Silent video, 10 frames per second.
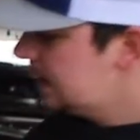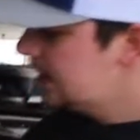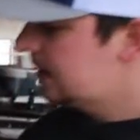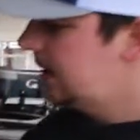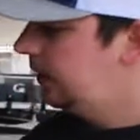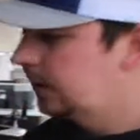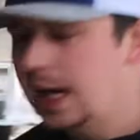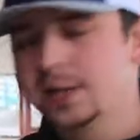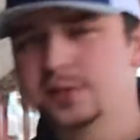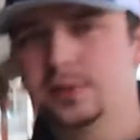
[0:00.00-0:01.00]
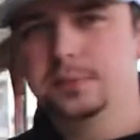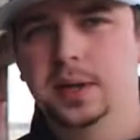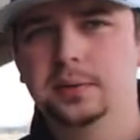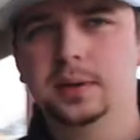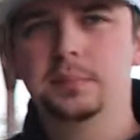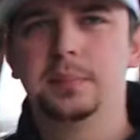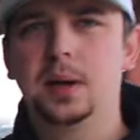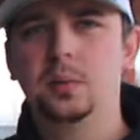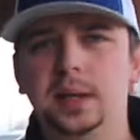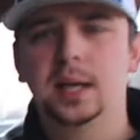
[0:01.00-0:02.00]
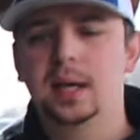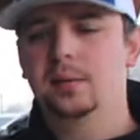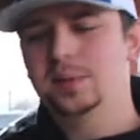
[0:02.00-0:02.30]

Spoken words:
is a single console boat, but we